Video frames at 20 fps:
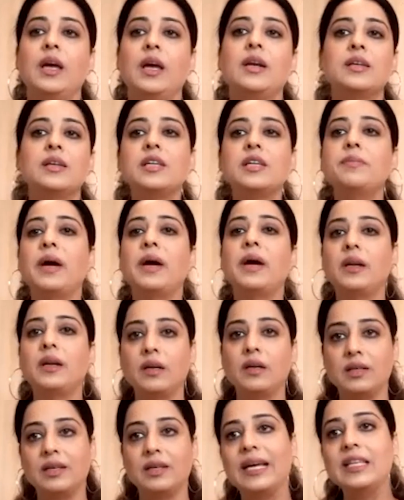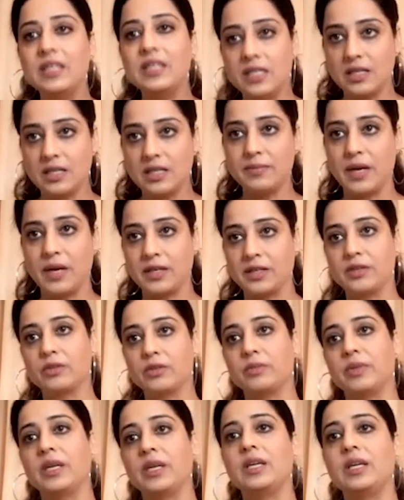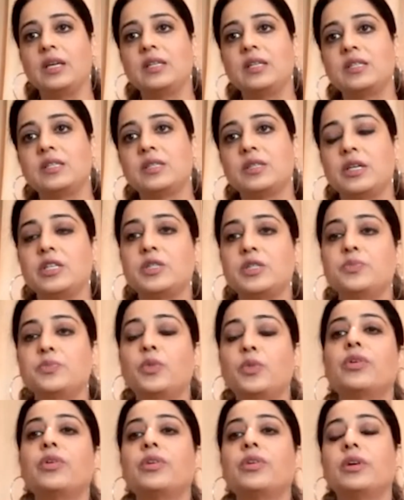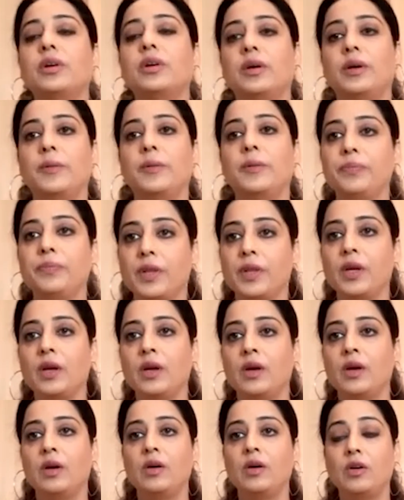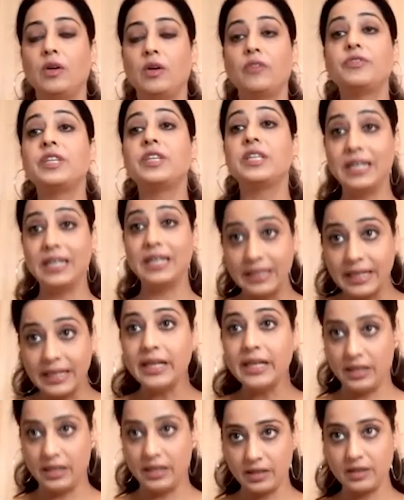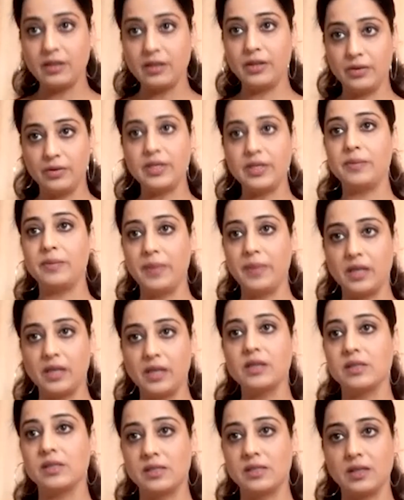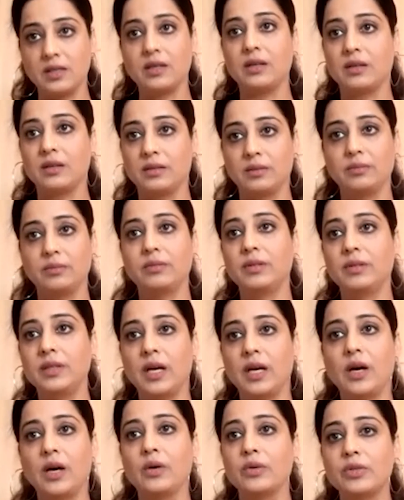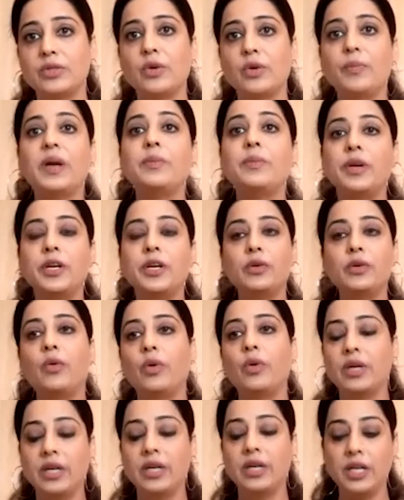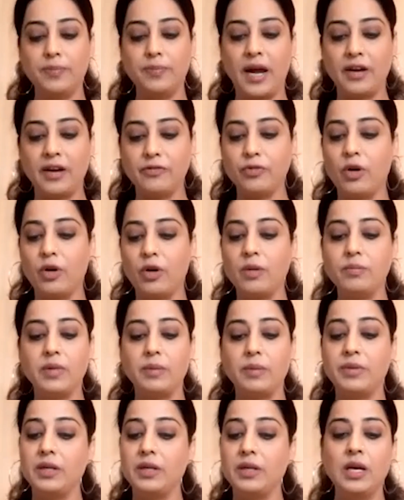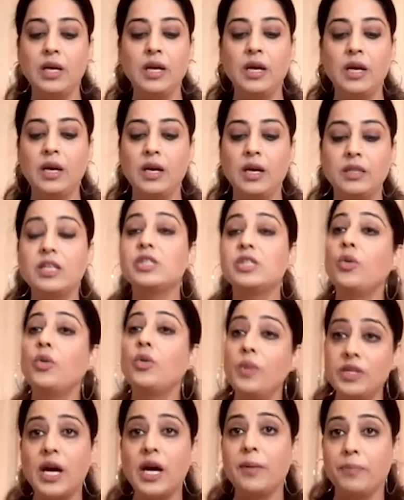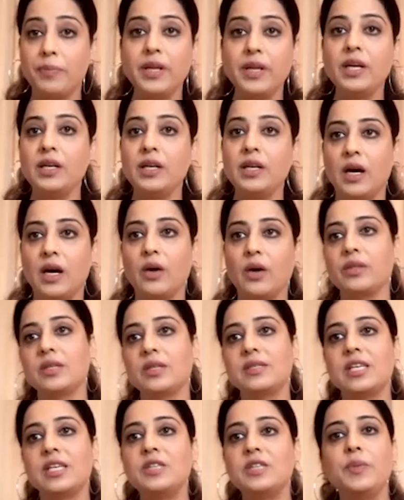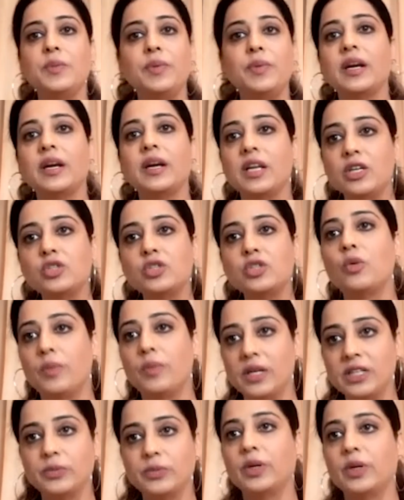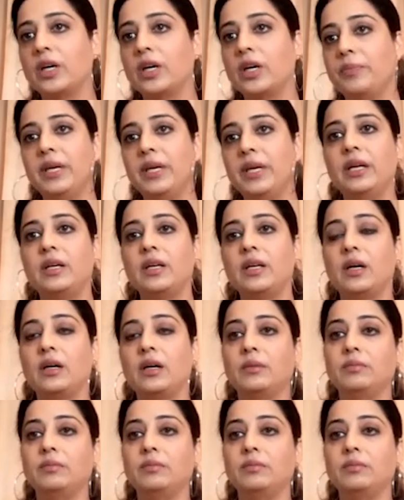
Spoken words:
it doesn't matter. The lens doesn't matter to me. It's more of the content, you know, that matters now. So, but you know, OTT platform, I mean, there's so much happening now, in the sense people are getting so much work, be it